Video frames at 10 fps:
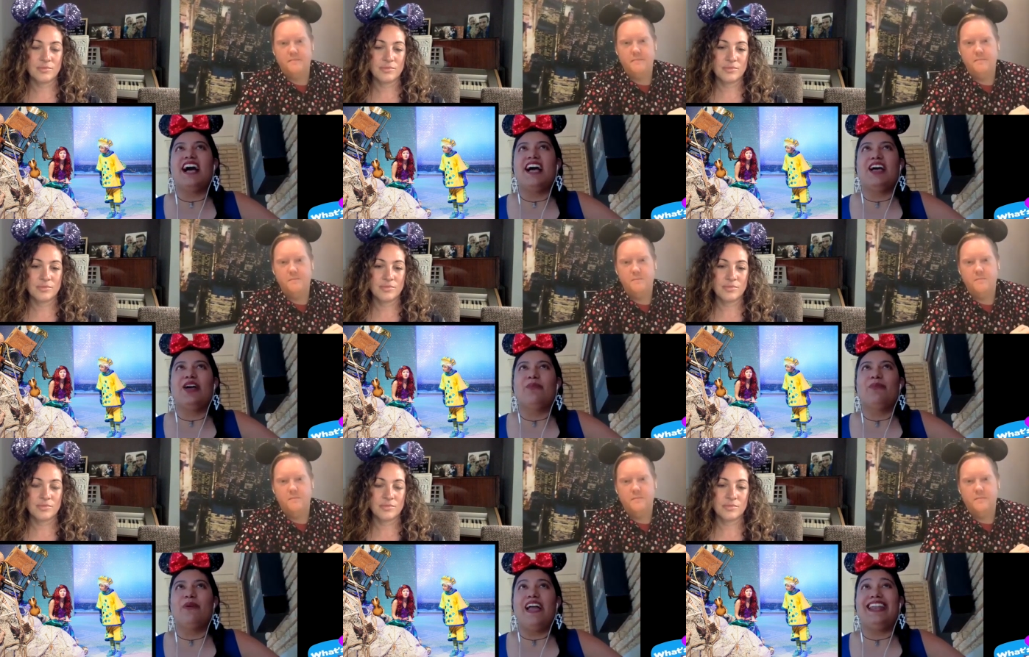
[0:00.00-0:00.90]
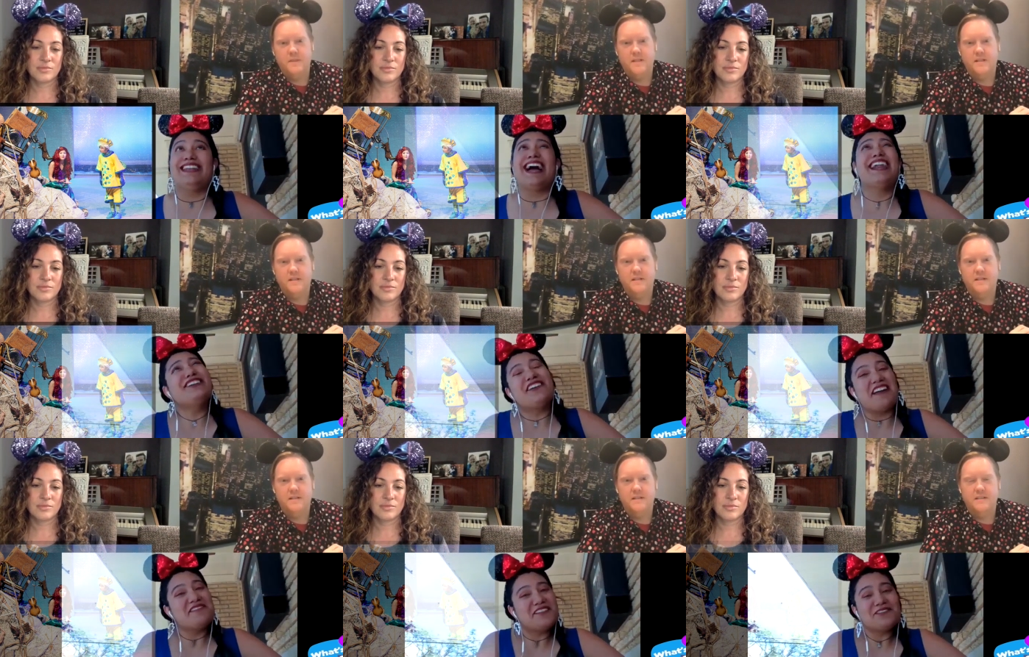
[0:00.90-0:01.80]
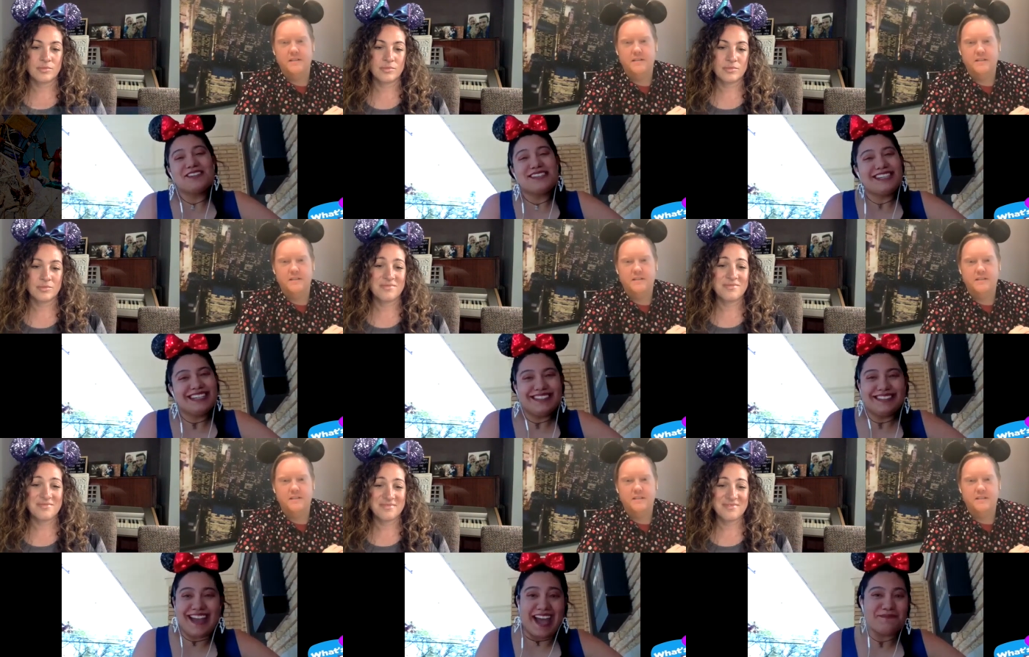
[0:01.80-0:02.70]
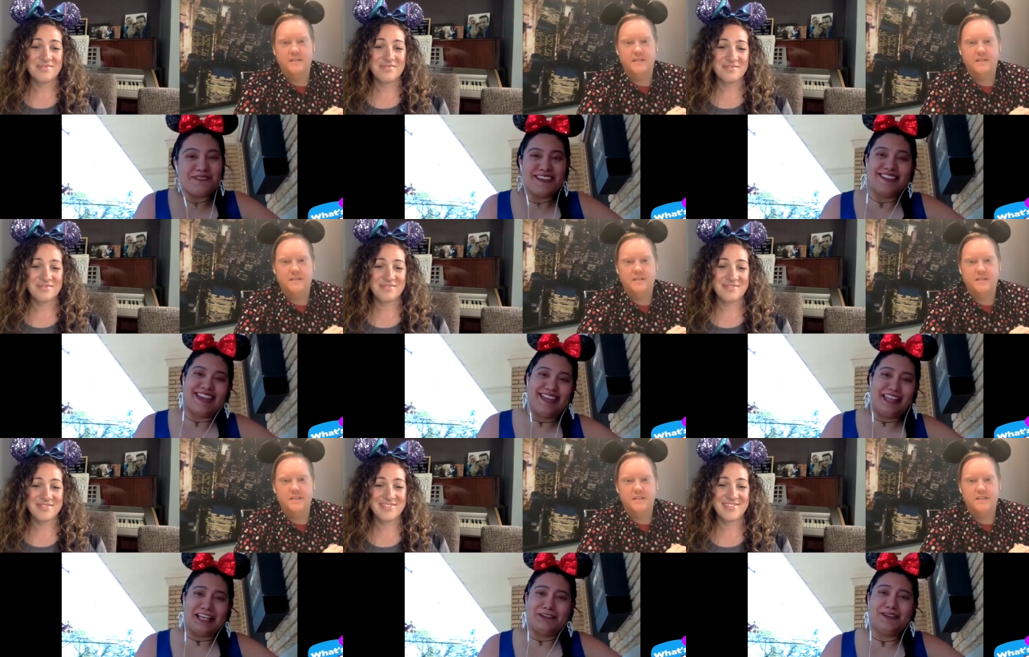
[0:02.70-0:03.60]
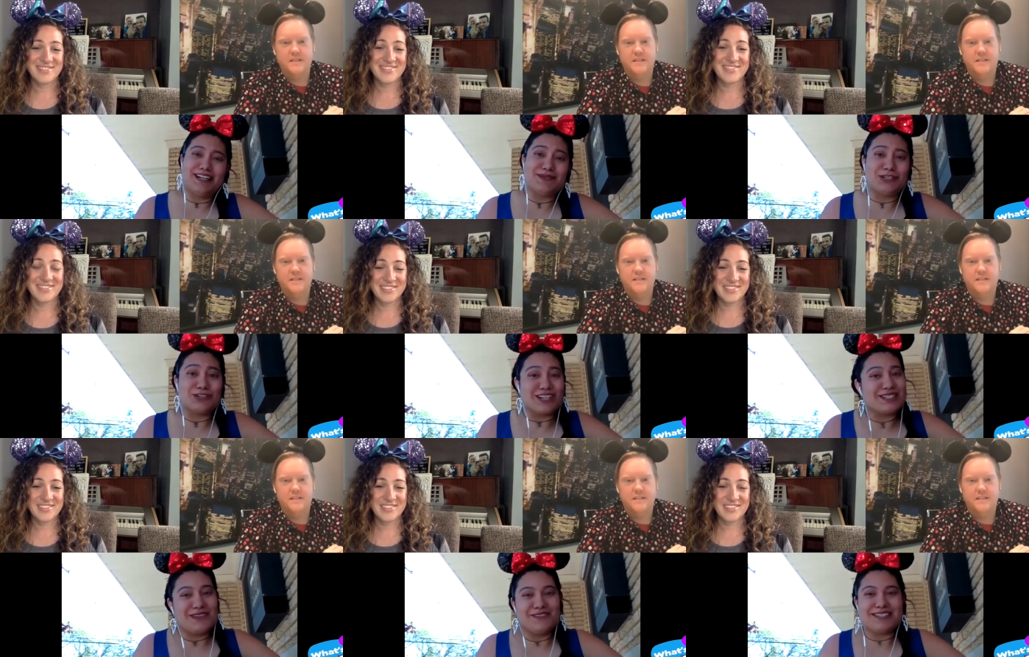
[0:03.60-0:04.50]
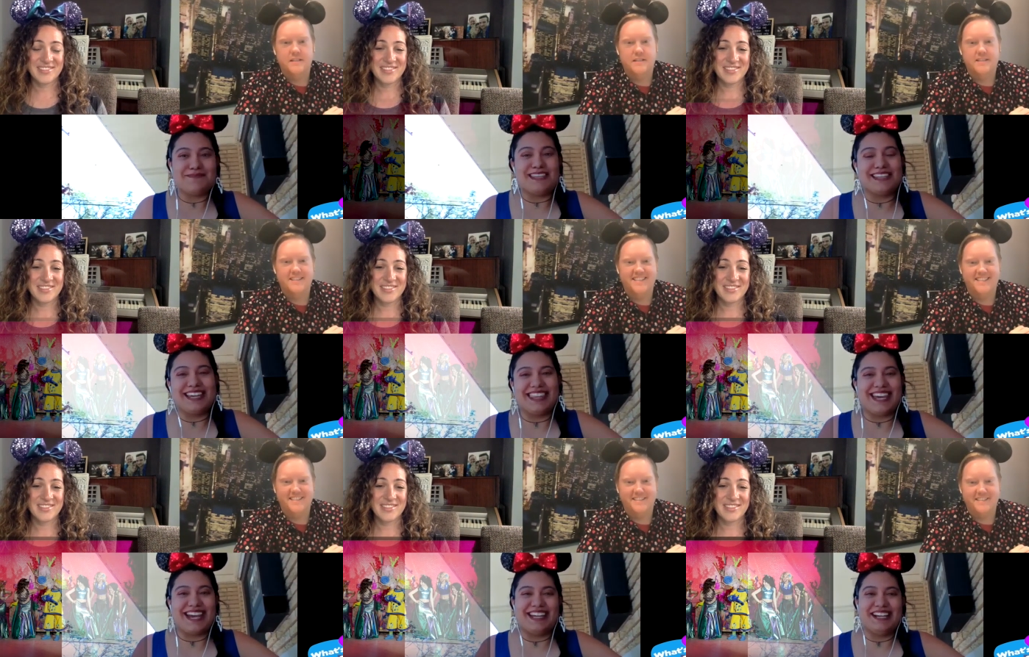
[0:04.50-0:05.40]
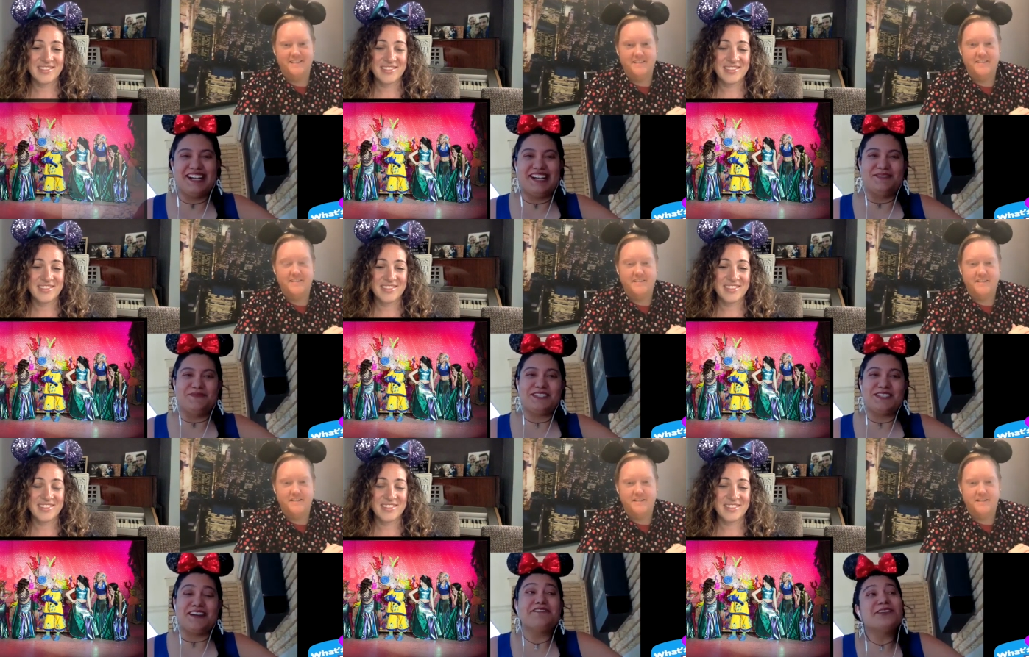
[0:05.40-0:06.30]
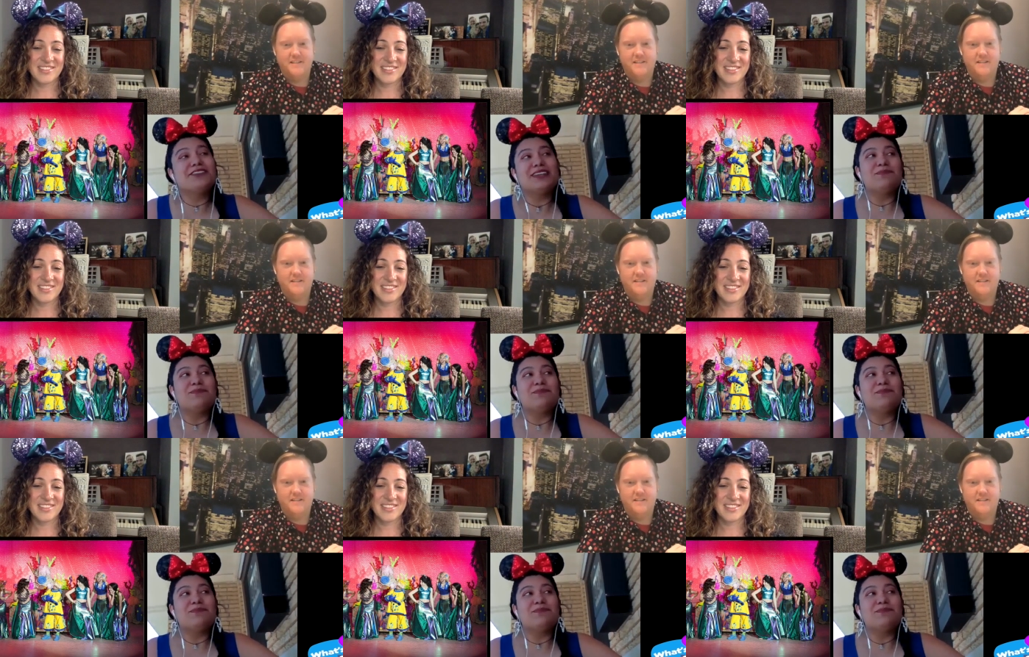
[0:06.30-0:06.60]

Speaker 1: um, and I don't know I felt really happy that like you guys would trust me with something like that um, so I felt really